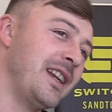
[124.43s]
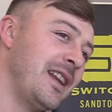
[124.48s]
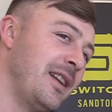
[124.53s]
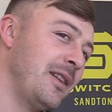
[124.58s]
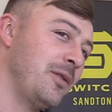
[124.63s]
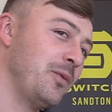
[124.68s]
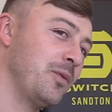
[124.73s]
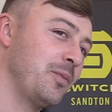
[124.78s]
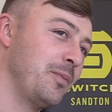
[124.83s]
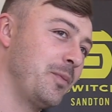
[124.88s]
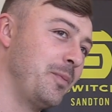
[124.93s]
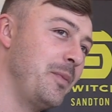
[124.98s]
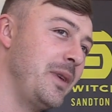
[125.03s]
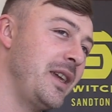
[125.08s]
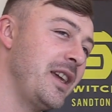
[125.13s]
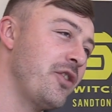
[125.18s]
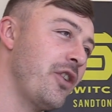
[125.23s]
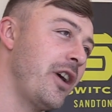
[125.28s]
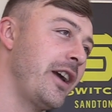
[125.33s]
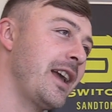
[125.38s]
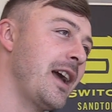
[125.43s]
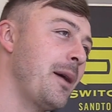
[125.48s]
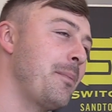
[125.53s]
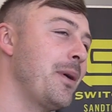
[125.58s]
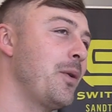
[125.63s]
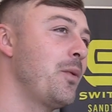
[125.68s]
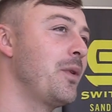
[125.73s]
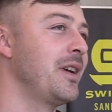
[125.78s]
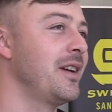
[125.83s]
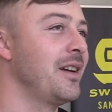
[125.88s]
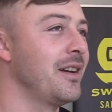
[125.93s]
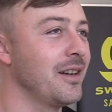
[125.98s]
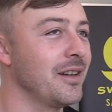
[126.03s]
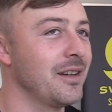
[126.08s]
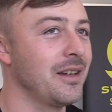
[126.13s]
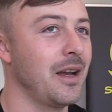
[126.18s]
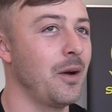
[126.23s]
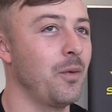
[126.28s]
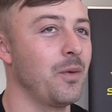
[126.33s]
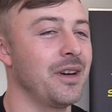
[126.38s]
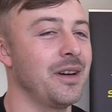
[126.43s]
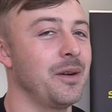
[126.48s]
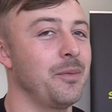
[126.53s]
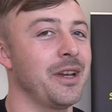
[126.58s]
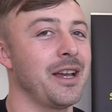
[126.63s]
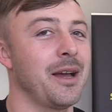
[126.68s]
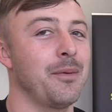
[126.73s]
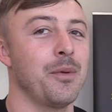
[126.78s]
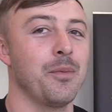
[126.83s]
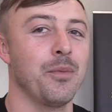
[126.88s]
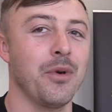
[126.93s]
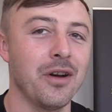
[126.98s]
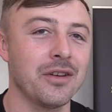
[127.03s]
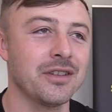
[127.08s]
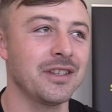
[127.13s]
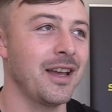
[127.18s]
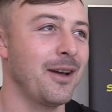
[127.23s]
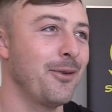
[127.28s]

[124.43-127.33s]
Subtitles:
And me growing up, I wanted to become a boxer.